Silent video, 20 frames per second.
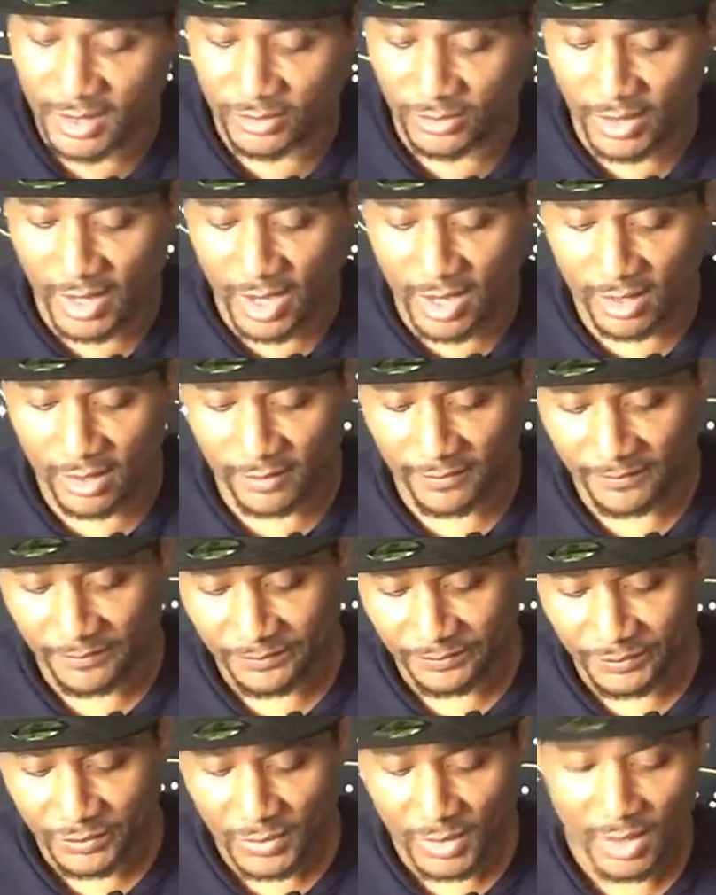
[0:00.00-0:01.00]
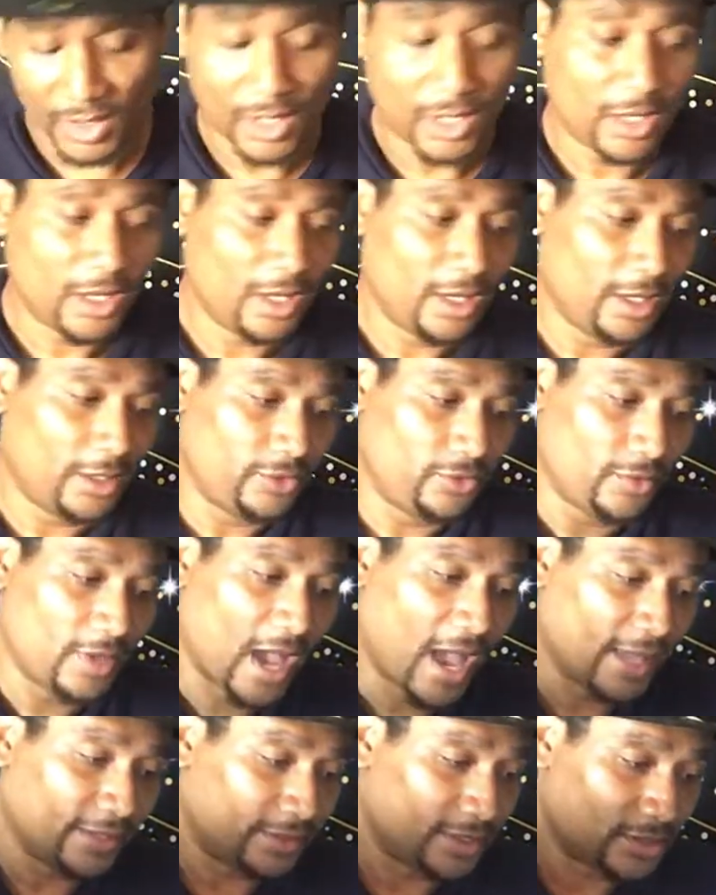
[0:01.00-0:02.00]
in, okay? You
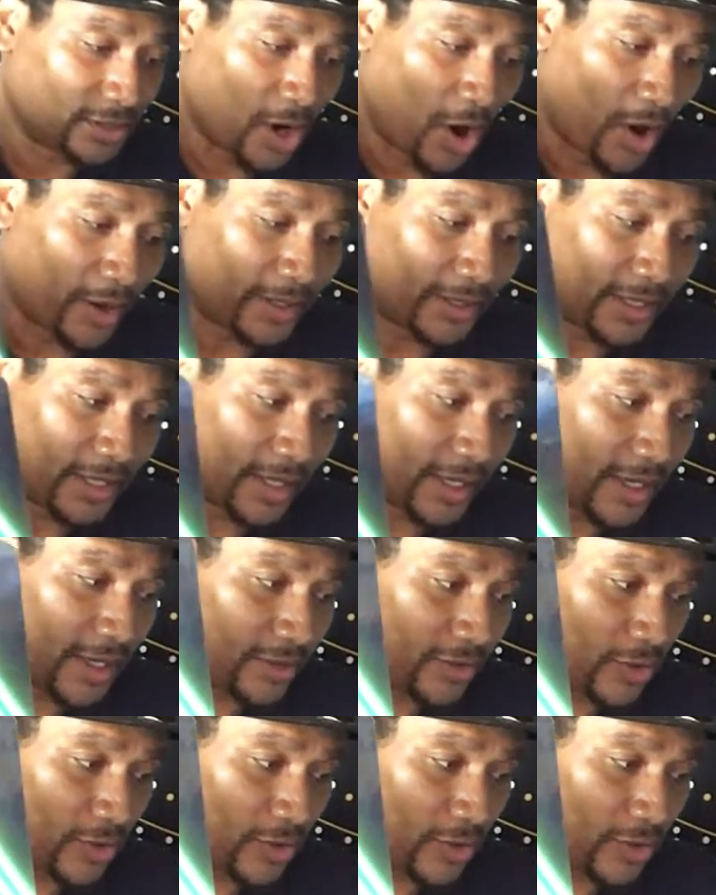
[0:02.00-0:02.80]
got this card again,